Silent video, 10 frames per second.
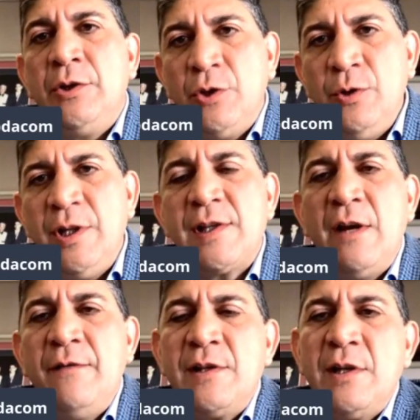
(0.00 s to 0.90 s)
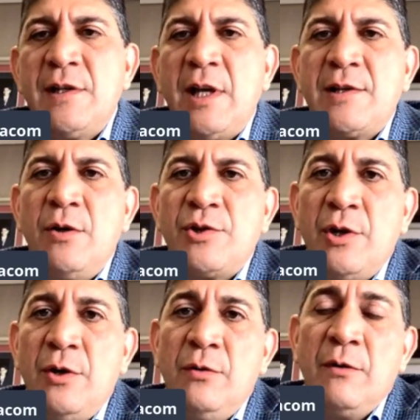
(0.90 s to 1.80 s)
through the services, there's
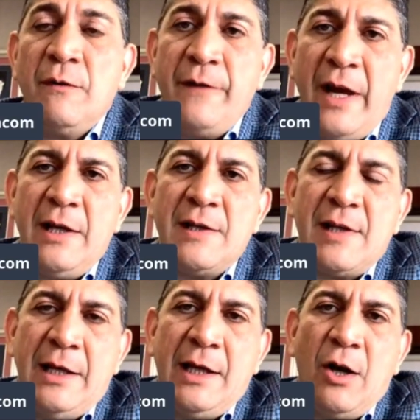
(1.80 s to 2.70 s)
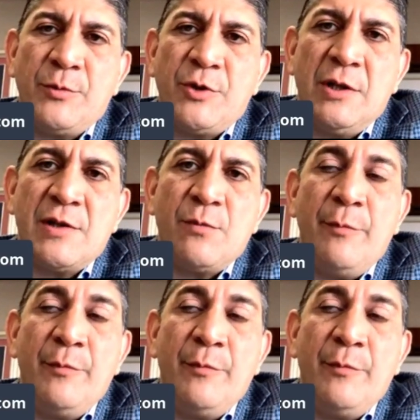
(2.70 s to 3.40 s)
also various lending options. We're